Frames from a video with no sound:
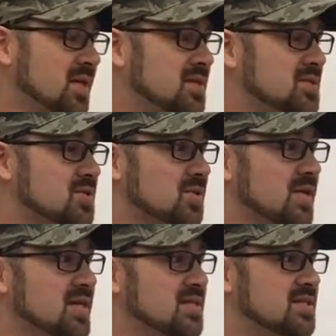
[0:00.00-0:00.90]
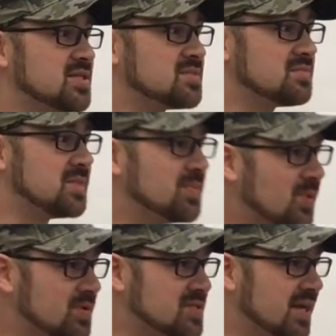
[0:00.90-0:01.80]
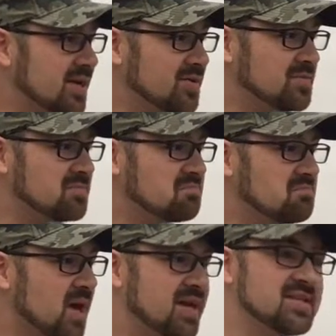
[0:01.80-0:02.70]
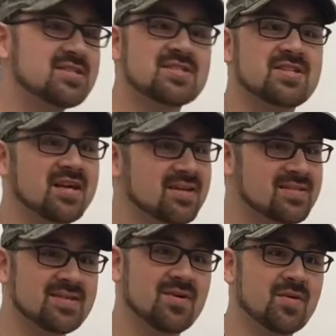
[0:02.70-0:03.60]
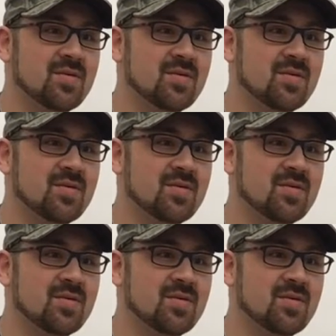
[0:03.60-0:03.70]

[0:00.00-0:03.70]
and so he just, he poked his head out, and he's just checking us out.